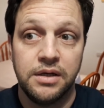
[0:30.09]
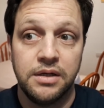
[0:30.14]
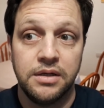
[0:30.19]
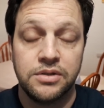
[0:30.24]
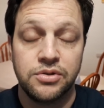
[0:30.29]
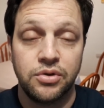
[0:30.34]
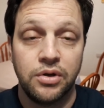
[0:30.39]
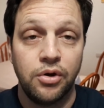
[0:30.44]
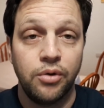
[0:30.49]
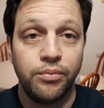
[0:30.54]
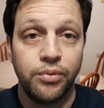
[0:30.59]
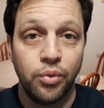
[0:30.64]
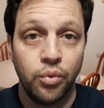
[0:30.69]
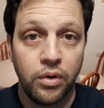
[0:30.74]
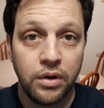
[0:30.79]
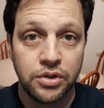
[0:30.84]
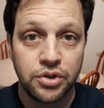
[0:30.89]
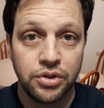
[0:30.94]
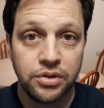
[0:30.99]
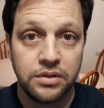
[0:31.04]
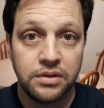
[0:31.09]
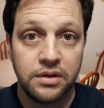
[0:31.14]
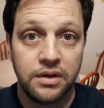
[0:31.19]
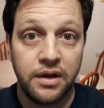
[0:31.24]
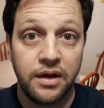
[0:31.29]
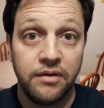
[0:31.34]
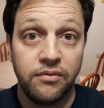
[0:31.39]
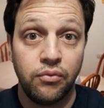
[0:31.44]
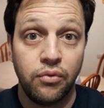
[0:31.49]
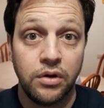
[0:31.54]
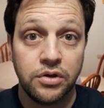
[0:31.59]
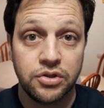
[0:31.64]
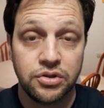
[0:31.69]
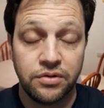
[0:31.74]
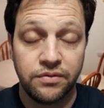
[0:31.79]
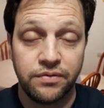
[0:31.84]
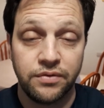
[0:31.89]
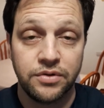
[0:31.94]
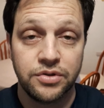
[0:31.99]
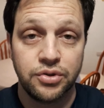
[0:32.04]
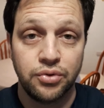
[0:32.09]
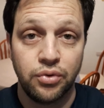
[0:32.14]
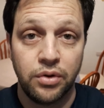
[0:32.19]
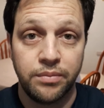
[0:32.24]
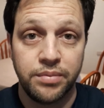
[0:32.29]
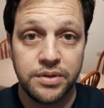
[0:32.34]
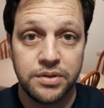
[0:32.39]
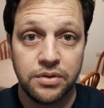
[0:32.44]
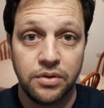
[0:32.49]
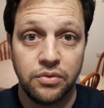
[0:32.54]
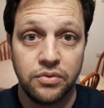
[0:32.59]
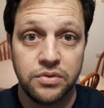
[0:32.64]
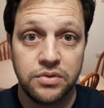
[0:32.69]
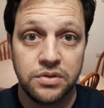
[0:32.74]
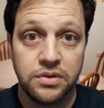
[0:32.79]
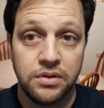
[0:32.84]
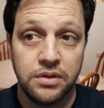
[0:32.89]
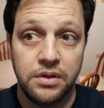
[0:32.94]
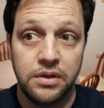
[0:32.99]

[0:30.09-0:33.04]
So I hope you watch it. I've watched the first two episodes.